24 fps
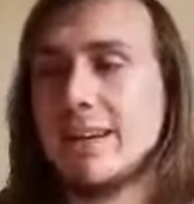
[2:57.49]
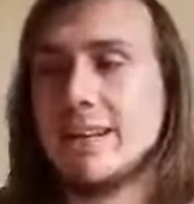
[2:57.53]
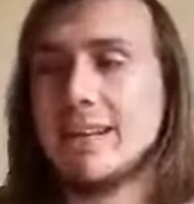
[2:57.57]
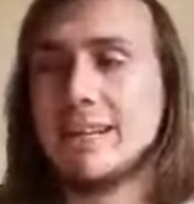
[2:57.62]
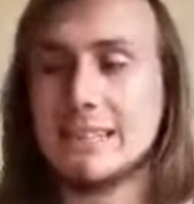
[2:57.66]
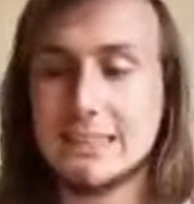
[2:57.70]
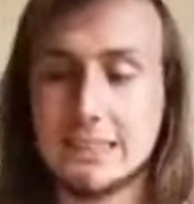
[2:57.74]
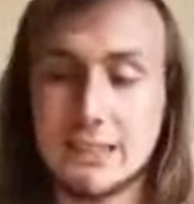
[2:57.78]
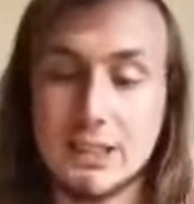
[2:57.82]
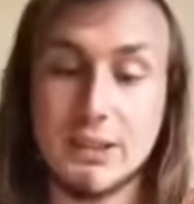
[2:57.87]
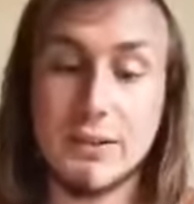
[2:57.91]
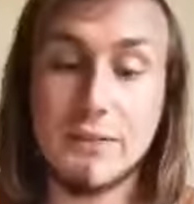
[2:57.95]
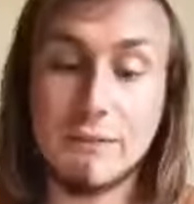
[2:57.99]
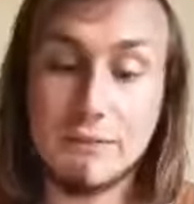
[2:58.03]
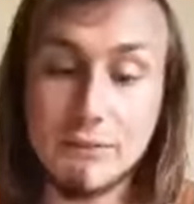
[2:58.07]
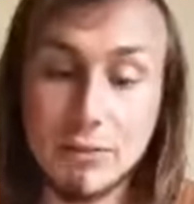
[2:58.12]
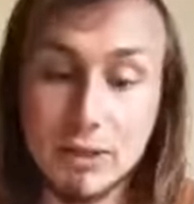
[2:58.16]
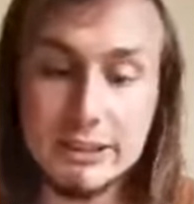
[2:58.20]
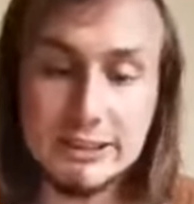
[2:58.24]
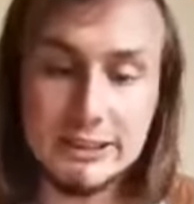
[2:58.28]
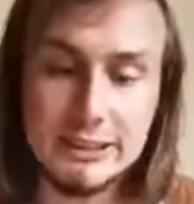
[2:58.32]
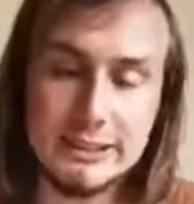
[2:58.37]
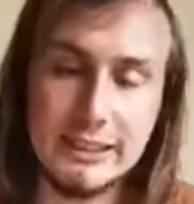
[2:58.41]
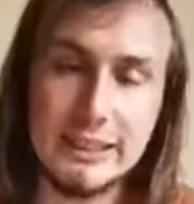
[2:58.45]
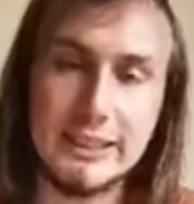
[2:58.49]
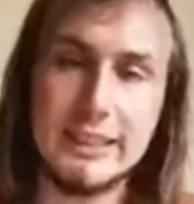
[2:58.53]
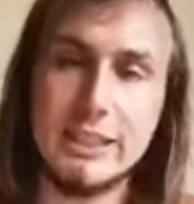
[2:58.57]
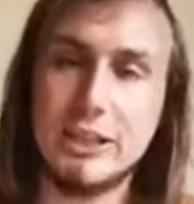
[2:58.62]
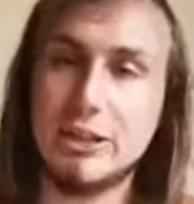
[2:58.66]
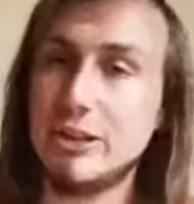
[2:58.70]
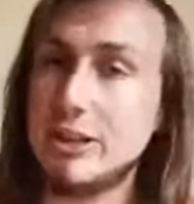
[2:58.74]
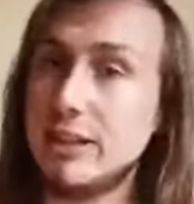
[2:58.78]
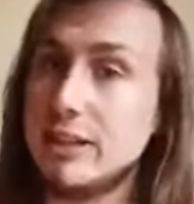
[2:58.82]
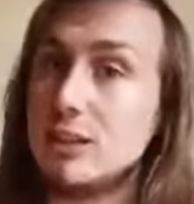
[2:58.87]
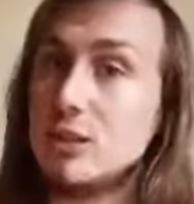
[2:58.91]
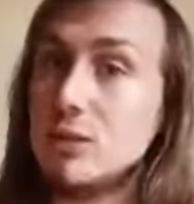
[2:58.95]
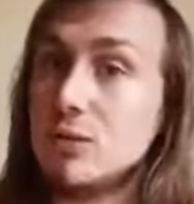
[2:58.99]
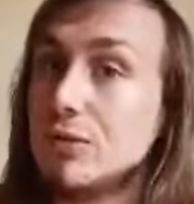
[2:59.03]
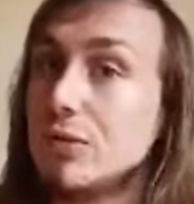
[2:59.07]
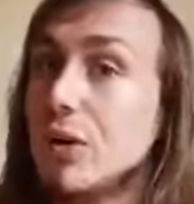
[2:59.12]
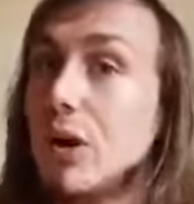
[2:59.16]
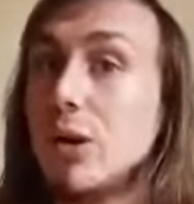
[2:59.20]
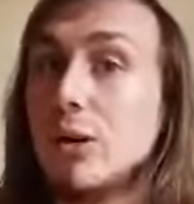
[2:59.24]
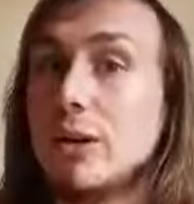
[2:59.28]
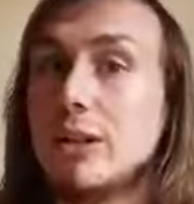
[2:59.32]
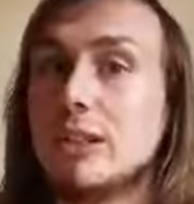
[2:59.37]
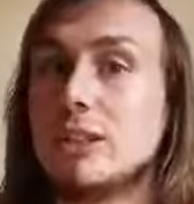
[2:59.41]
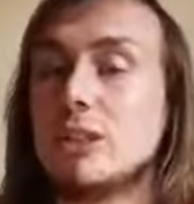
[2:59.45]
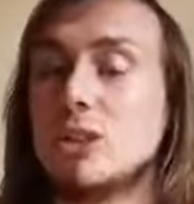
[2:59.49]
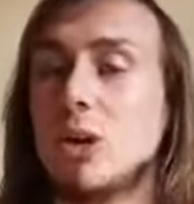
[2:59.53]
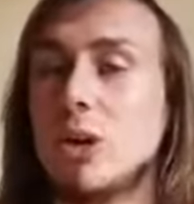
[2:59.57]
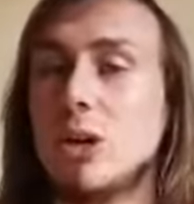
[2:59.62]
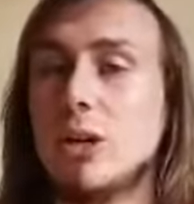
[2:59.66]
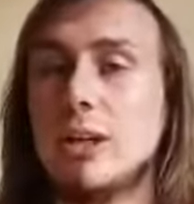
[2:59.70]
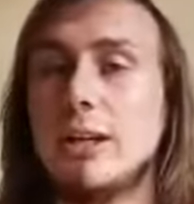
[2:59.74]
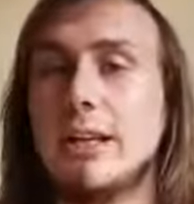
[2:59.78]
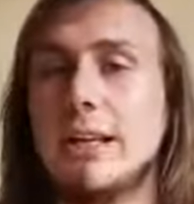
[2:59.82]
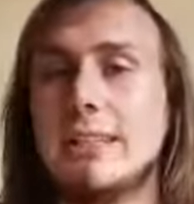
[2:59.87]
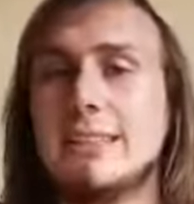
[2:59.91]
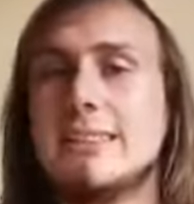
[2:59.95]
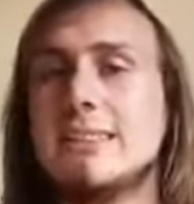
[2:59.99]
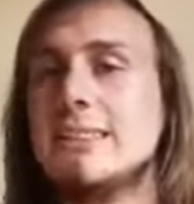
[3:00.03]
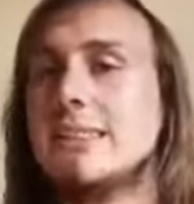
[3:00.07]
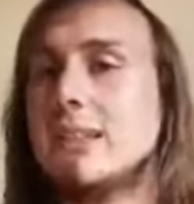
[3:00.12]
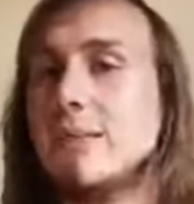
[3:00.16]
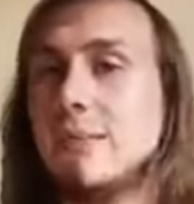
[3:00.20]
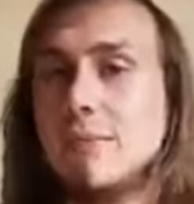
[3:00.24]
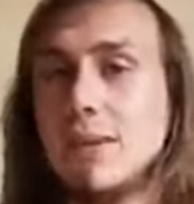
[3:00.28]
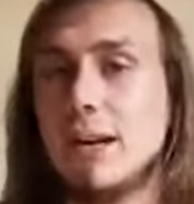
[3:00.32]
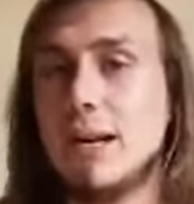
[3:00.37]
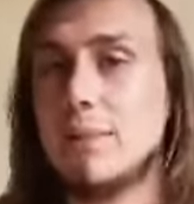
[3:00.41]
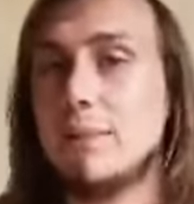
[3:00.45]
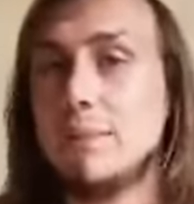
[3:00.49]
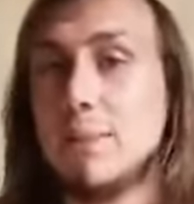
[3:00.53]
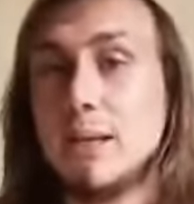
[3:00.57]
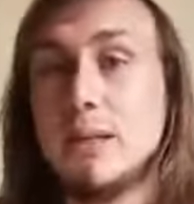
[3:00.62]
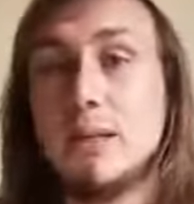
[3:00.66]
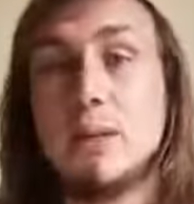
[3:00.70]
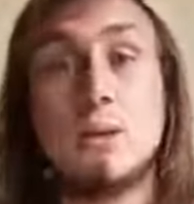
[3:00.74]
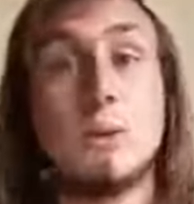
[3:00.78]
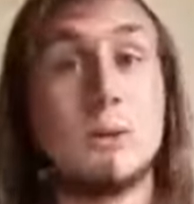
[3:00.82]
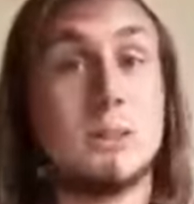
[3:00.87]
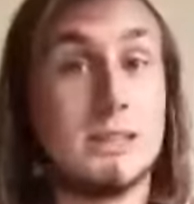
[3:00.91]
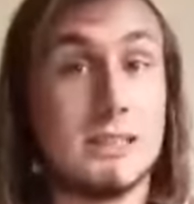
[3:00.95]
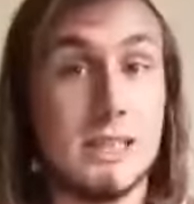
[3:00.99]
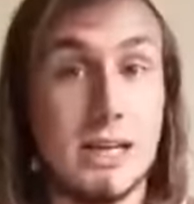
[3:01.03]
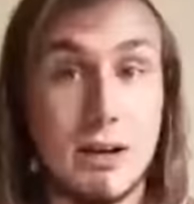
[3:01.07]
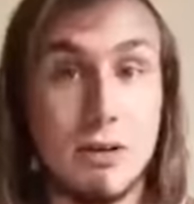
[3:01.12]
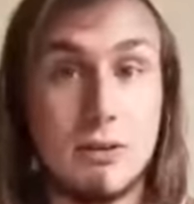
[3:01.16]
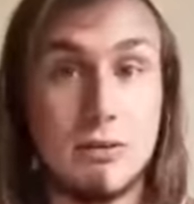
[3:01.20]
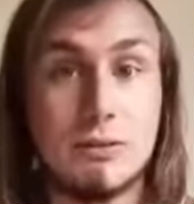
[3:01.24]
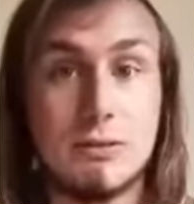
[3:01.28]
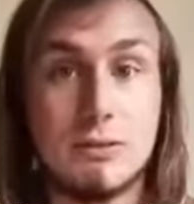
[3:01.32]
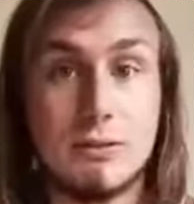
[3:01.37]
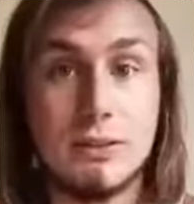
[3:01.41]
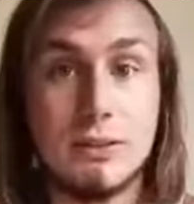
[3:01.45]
So, the first thing you need to focus on is developing yourself.